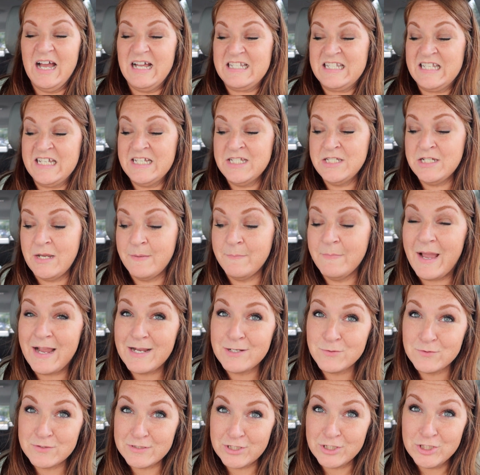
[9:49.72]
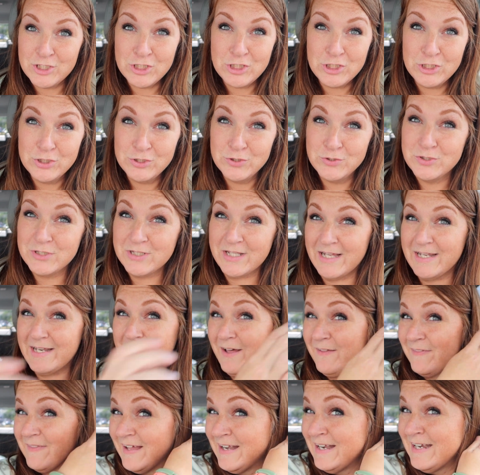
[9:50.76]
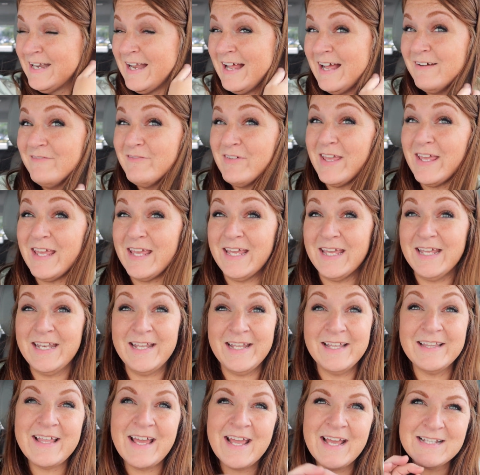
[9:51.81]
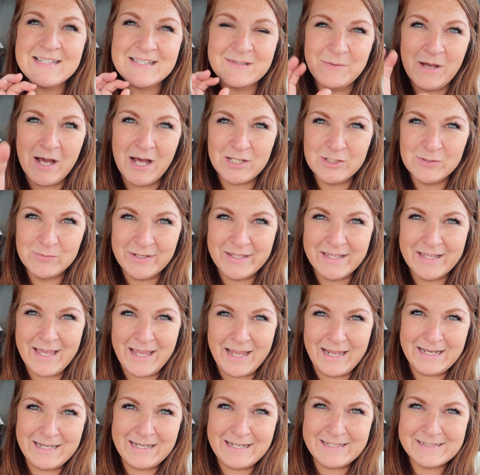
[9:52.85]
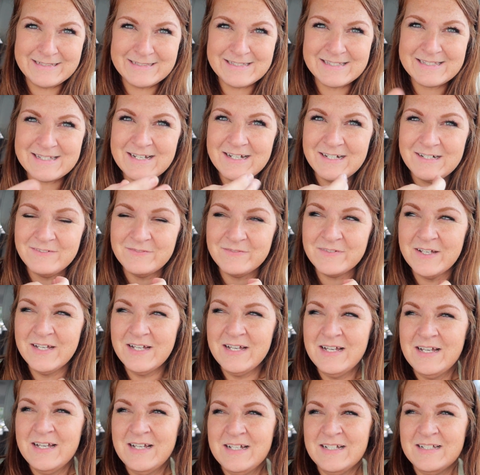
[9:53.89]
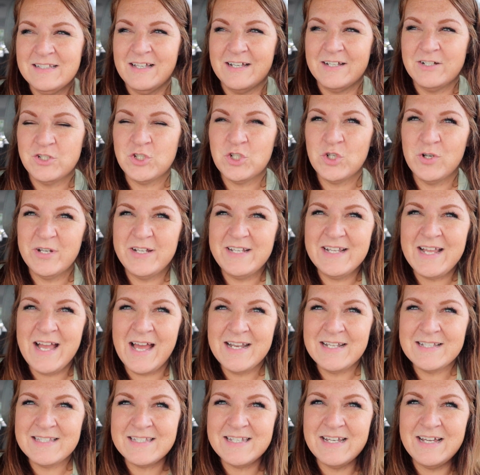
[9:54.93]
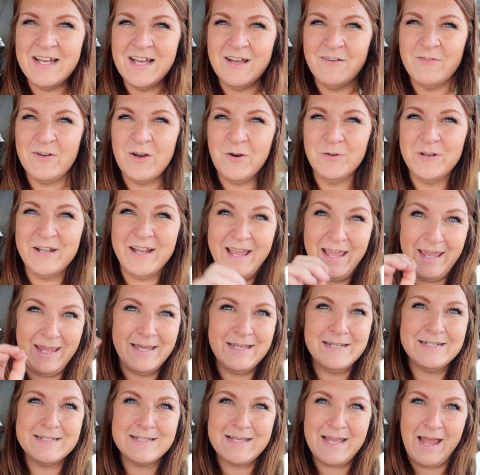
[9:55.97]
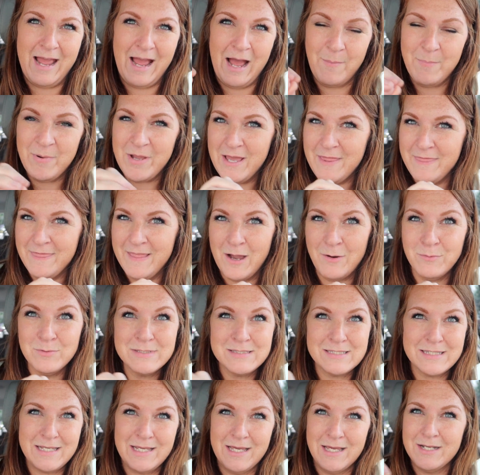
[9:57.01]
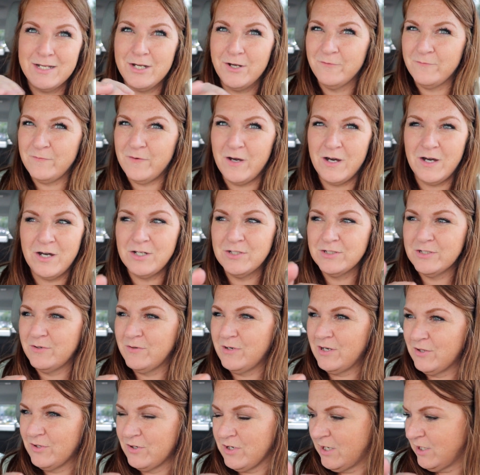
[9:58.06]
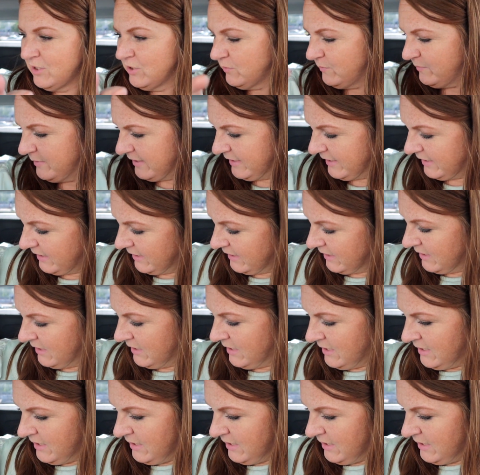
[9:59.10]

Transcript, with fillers: TJ Maxx was a huge letdown. They didn't have any, they had some Halloween candy and stuff, like treat kind of stuff on an end cap and that was it. No fall, no other Halloween.